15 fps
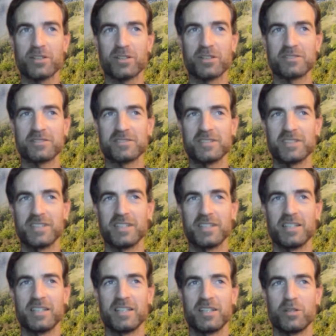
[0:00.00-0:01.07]
on
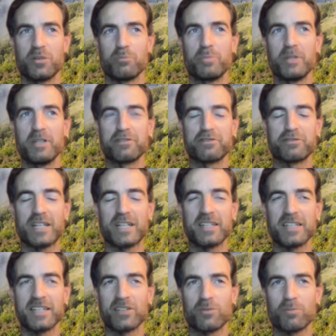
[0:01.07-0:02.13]

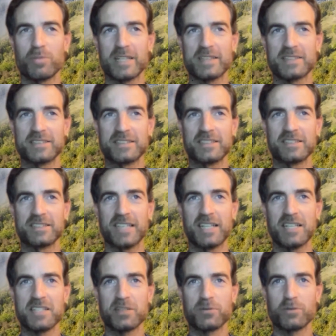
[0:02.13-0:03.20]
befriending complexity and
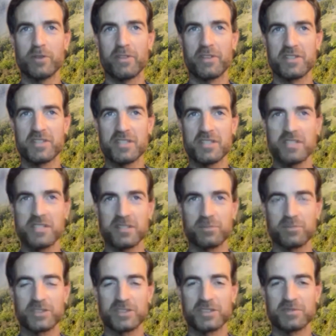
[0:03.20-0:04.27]
dancing with
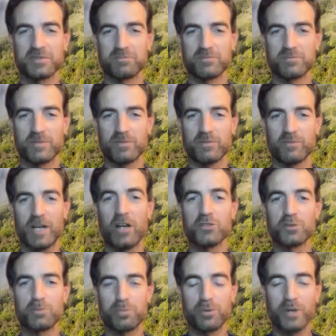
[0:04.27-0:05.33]
systems, how
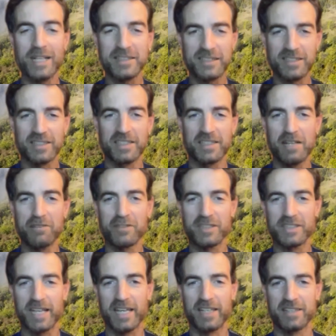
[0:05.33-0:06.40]
to practically
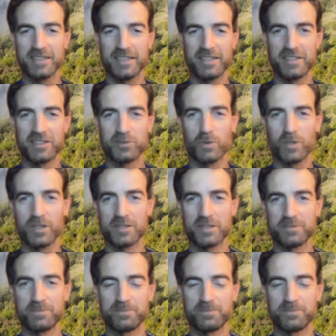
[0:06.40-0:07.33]
navigate in this world.